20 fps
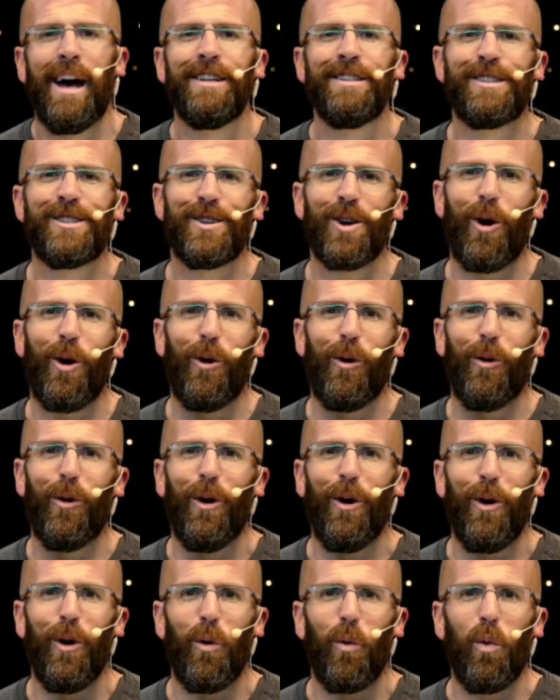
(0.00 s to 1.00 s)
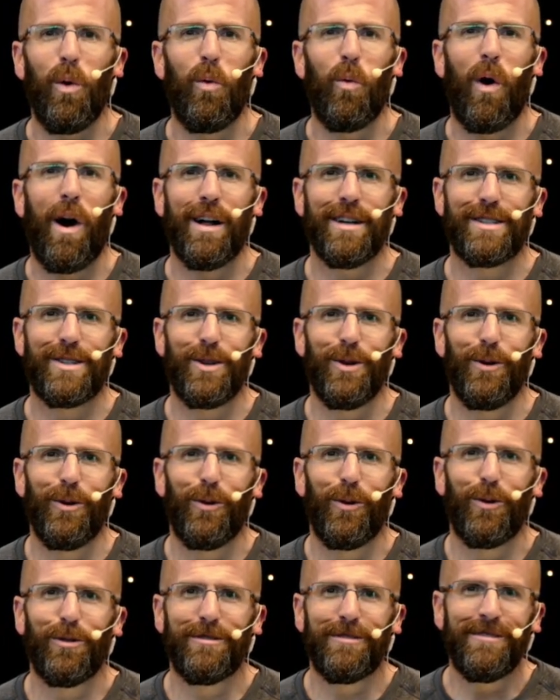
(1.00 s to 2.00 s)
And so we want
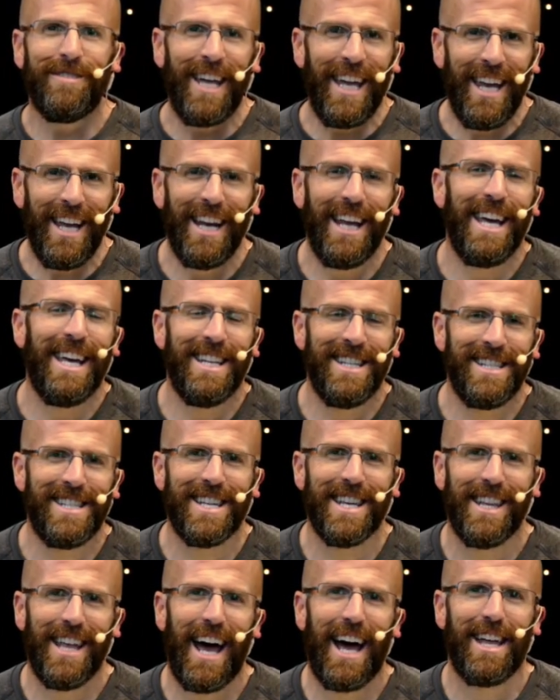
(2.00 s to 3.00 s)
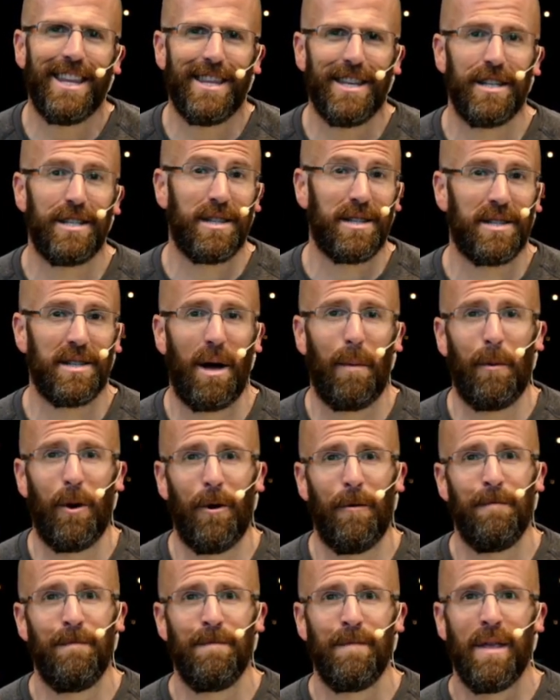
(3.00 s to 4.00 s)
to lean into that this
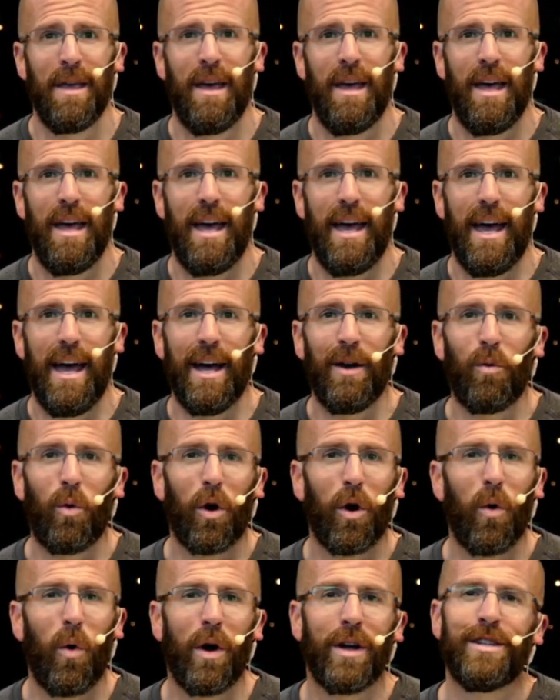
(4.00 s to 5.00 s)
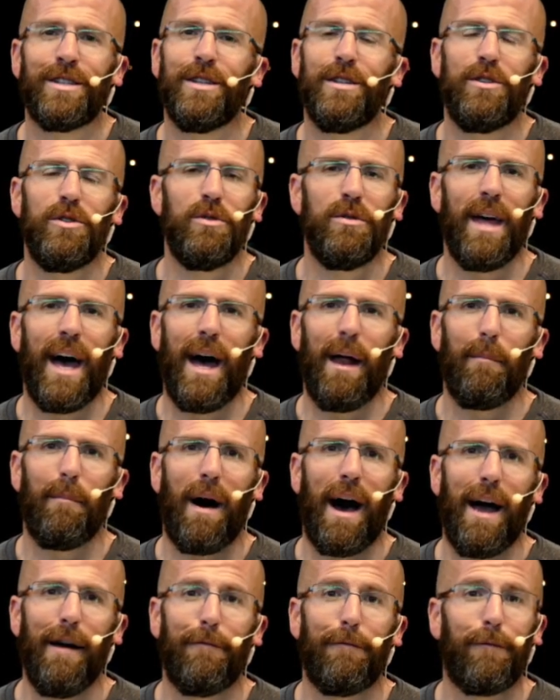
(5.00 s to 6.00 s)
summer. And we're going to do that
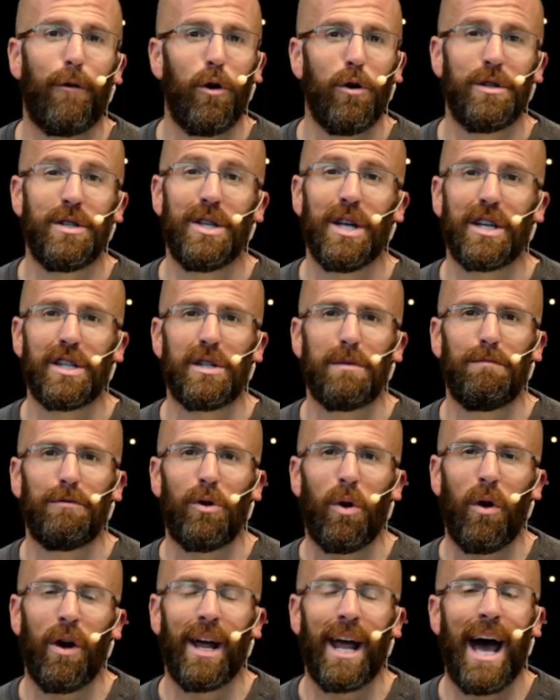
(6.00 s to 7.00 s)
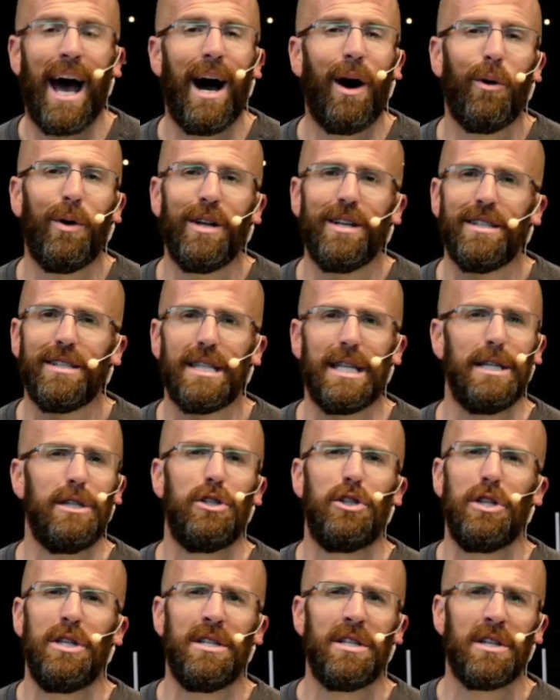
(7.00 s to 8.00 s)
by first exploring how it is
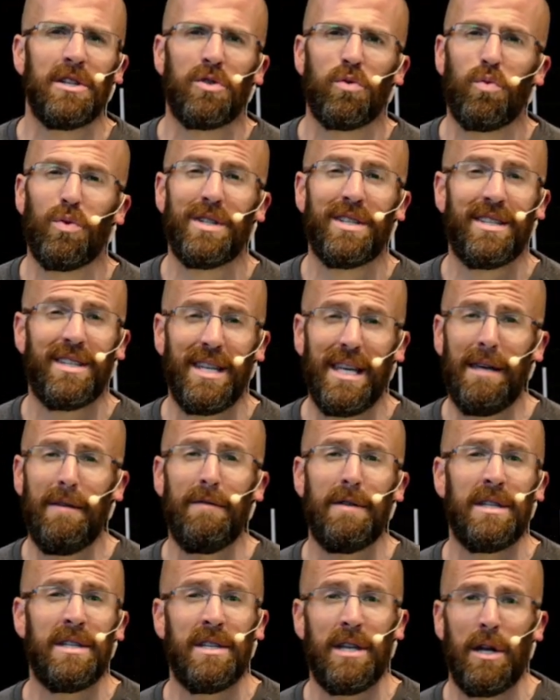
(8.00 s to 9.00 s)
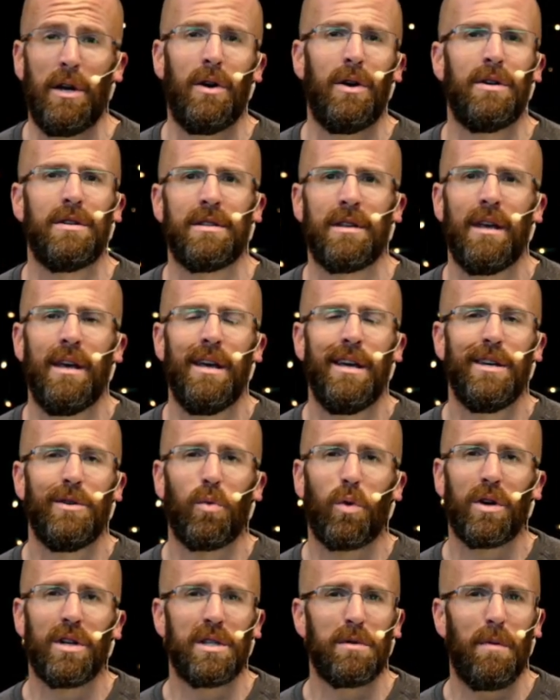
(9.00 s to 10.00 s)
that Jesus receives sinners.
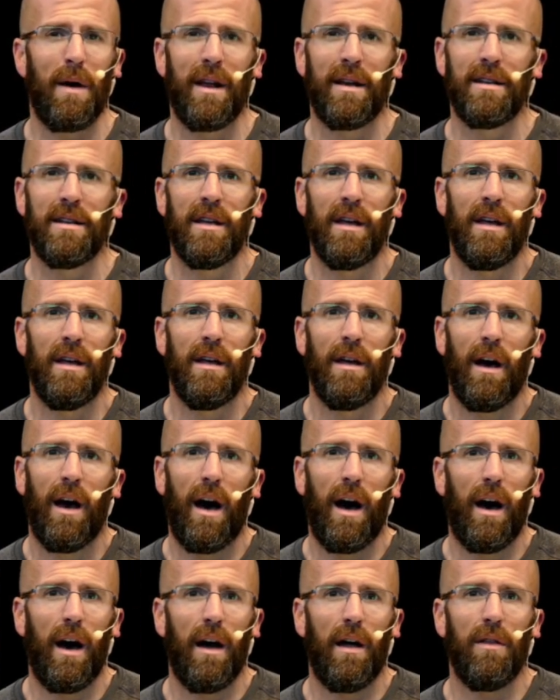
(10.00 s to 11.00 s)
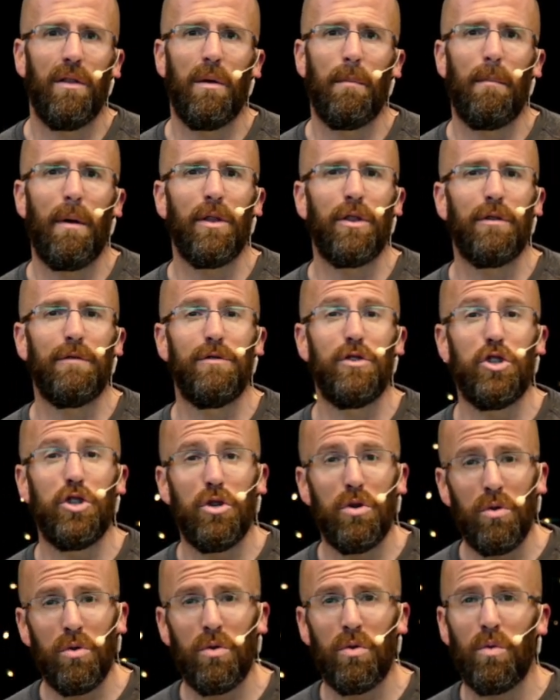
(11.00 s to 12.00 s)
We're going to spend the month of
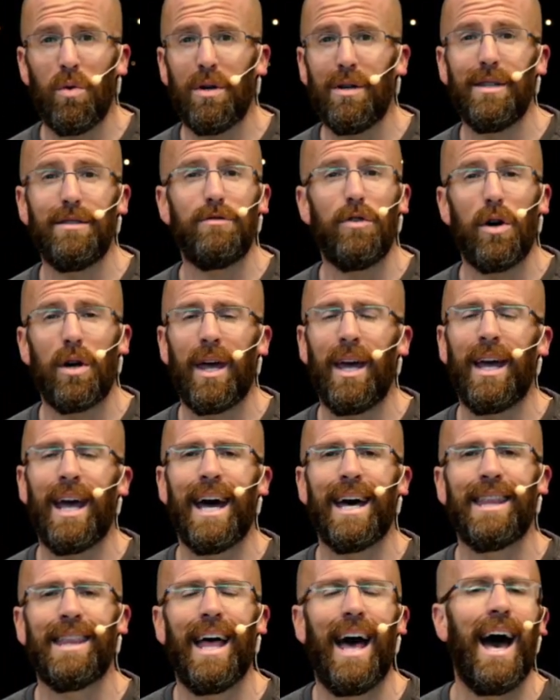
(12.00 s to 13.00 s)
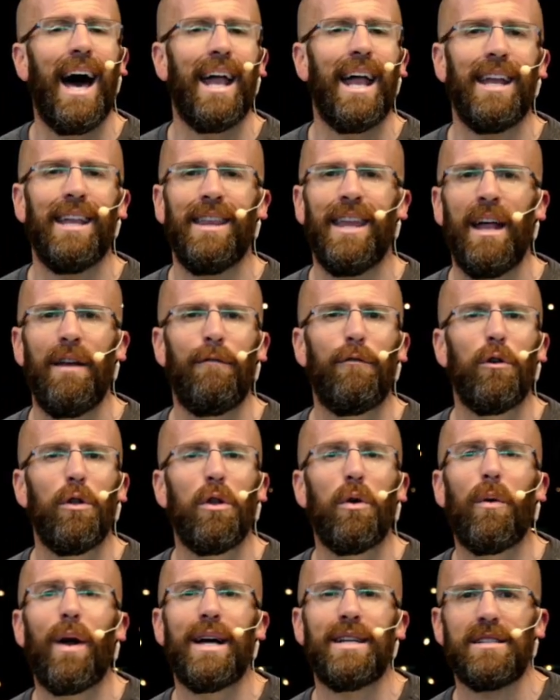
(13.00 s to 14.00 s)
June really looking at that. And then
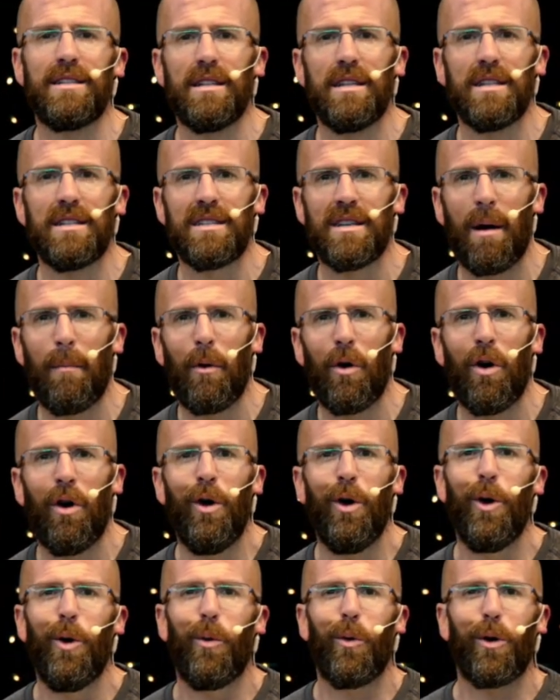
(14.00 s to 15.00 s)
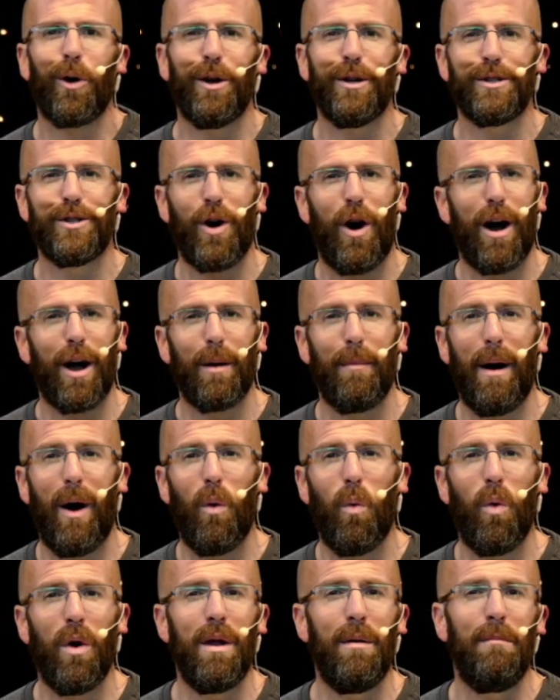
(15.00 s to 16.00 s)
for the rest of the summer, we're going to talk
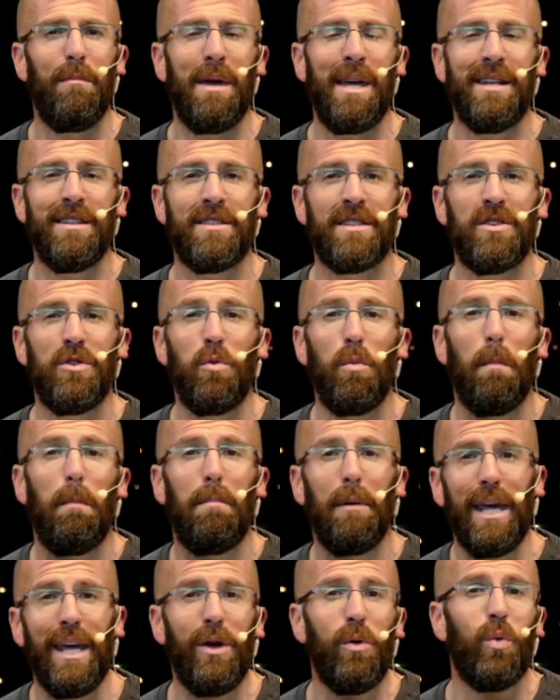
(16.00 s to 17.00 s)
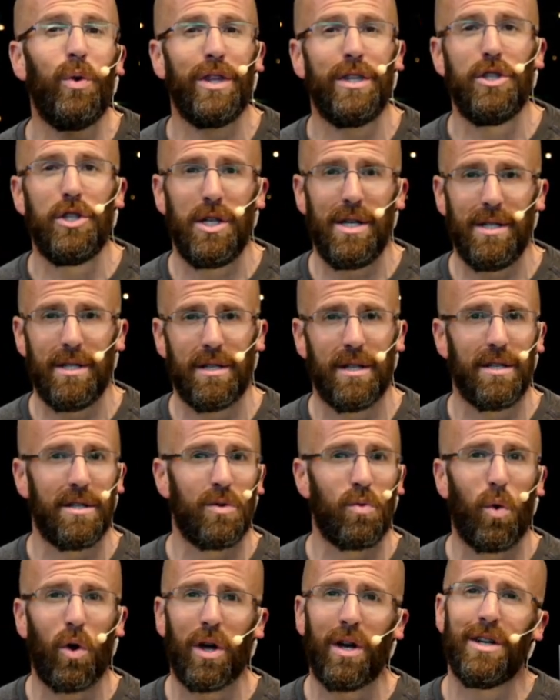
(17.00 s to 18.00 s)
about what it means to be with
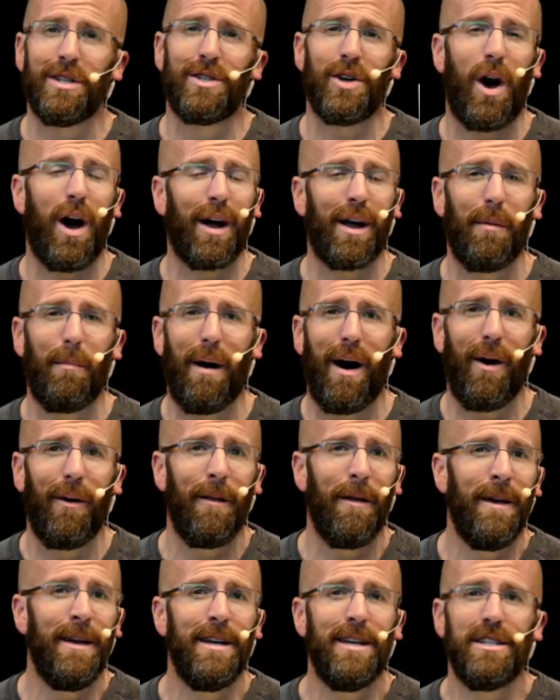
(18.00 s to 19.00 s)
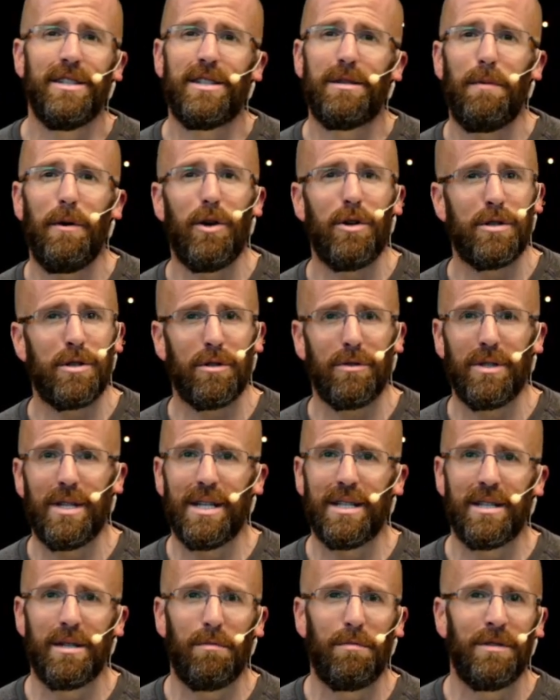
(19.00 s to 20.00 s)
Jesus. We're going to talk about spiritual
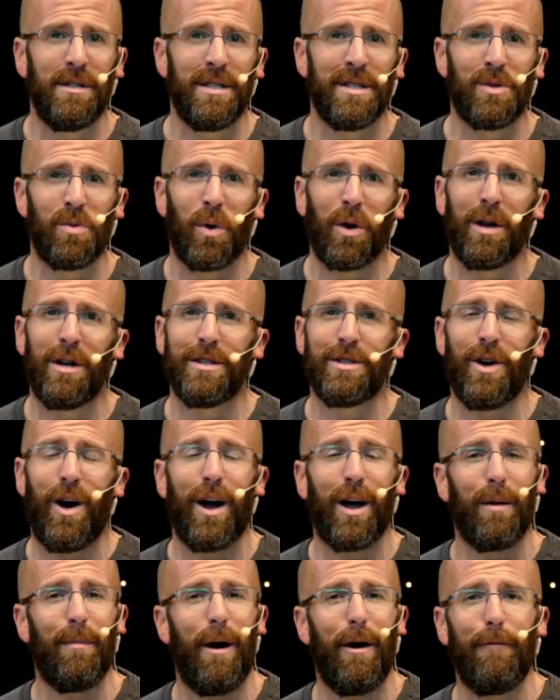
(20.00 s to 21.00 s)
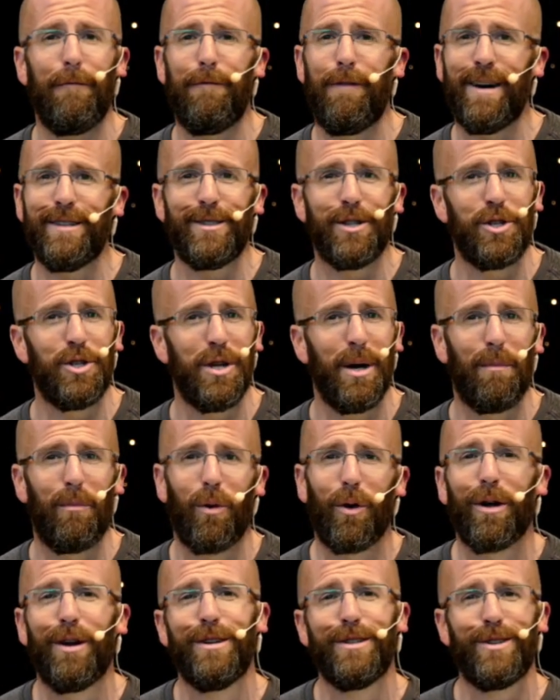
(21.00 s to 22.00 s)
disciplines. We're going to talk about
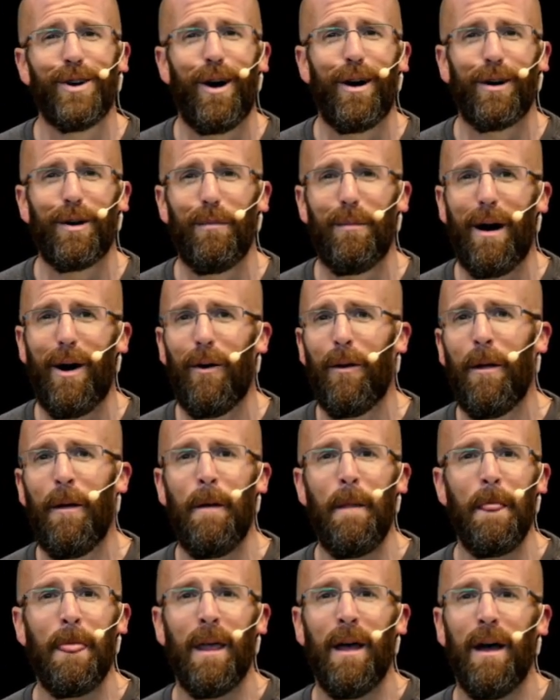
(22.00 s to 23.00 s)
fellowship. We're going to talk about